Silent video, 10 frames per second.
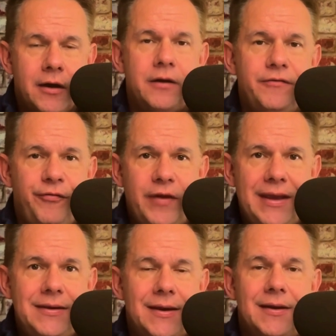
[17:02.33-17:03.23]

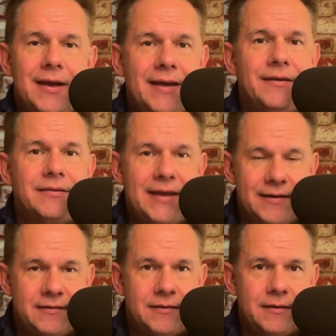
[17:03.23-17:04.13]
convenient in the
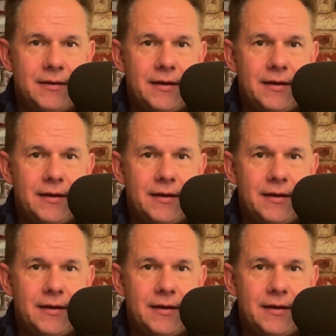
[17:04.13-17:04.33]
least.